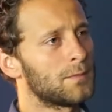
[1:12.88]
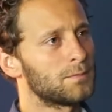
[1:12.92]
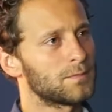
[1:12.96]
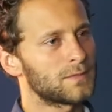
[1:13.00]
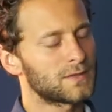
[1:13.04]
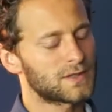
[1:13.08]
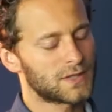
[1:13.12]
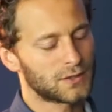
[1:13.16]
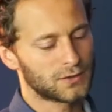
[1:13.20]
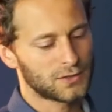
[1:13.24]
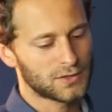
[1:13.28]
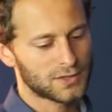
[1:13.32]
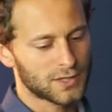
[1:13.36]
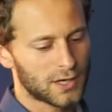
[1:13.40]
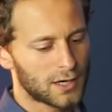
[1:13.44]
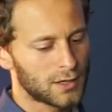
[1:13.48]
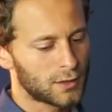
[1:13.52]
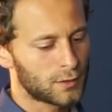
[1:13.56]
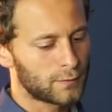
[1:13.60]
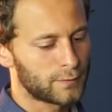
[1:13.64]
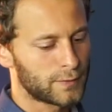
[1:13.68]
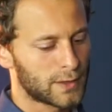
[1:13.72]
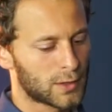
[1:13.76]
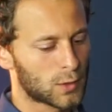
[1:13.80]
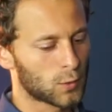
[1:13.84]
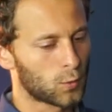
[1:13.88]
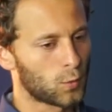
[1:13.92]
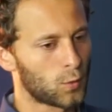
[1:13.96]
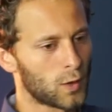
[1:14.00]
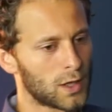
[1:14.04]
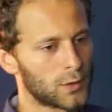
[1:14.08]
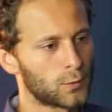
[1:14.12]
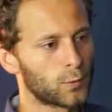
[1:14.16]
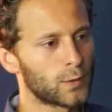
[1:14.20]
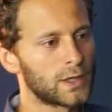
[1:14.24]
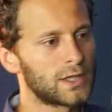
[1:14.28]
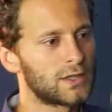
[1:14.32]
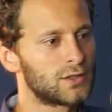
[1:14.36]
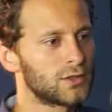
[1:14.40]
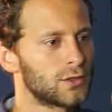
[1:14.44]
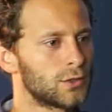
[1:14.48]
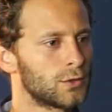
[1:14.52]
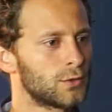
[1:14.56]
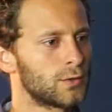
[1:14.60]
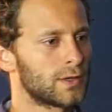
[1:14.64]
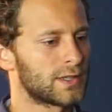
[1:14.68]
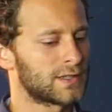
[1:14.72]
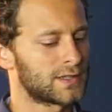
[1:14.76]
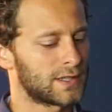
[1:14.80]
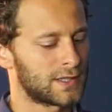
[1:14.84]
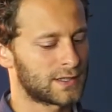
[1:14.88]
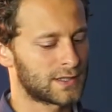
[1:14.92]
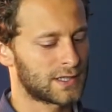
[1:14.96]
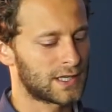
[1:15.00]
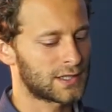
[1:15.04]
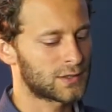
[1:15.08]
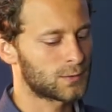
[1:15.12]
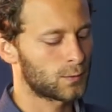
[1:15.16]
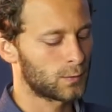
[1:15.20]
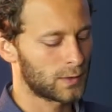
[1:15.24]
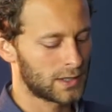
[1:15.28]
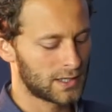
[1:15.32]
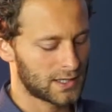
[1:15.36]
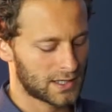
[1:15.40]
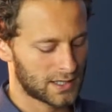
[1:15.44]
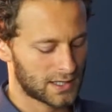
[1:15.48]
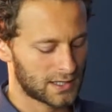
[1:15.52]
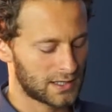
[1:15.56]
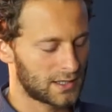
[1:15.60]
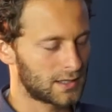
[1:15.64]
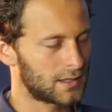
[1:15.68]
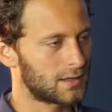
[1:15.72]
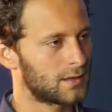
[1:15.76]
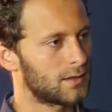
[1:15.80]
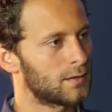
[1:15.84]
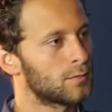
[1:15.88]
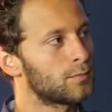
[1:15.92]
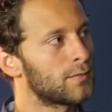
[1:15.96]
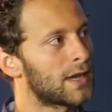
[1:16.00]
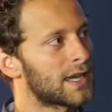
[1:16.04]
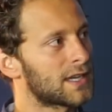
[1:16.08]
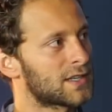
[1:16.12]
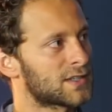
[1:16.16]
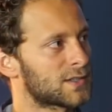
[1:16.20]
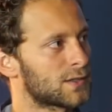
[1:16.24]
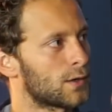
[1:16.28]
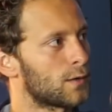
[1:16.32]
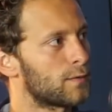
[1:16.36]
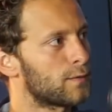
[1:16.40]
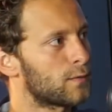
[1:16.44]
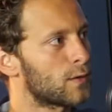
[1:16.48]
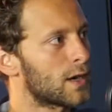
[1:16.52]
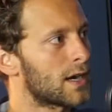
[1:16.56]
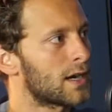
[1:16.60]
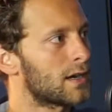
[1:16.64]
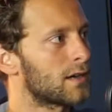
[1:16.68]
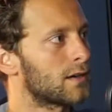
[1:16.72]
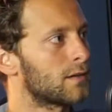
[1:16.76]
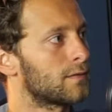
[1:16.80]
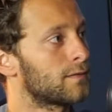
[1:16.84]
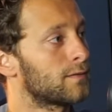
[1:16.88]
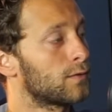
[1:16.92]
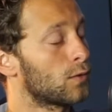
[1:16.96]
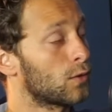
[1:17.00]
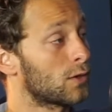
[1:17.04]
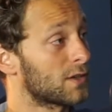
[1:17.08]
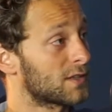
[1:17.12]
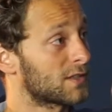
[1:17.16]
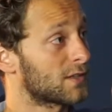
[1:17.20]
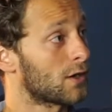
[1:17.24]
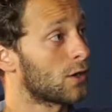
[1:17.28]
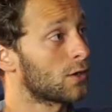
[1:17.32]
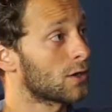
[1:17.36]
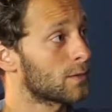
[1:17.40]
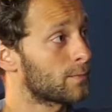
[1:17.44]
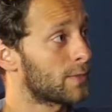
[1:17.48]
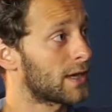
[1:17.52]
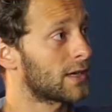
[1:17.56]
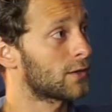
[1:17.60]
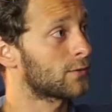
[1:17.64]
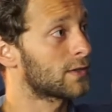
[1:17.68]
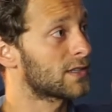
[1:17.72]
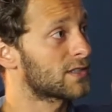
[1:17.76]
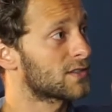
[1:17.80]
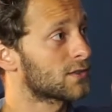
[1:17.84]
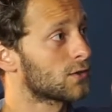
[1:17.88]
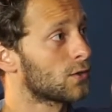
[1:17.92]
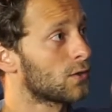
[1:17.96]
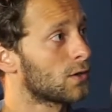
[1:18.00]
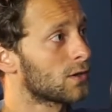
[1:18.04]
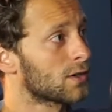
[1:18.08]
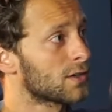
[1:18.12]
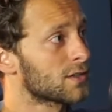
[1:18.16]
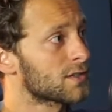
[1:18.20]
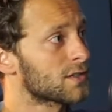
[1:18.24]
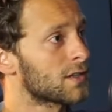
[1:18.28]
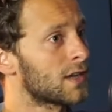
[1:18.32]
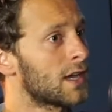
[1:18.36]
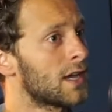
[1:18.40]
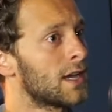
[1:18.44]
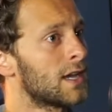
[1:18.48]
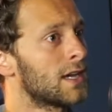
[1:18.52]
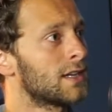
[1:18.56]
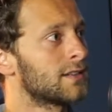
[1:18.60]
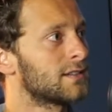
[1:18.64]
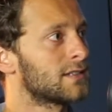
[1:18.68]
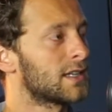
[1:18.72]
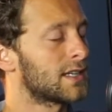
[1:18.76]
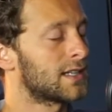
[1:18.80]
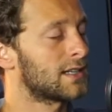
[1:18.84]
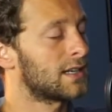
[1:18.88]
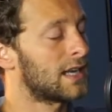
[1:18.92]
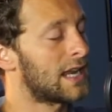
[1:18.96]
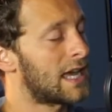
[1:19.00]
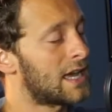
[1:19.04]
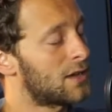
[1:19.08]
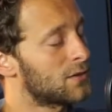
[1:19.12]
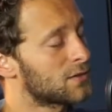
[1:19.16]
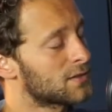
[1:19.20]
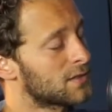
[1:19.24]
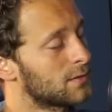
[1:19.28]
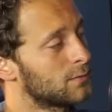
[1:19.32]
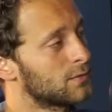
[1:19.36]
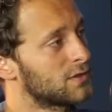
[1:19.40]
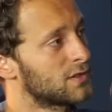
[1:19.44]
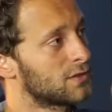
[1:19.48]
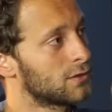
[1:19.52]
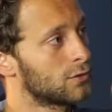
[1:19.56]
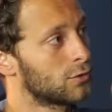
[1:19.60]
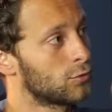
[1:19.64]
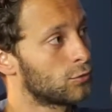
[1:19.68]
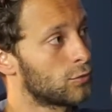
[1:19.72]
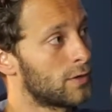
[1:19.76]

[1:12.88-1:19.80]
So to start off with, what we do is we make software for solar panel installers that allows them to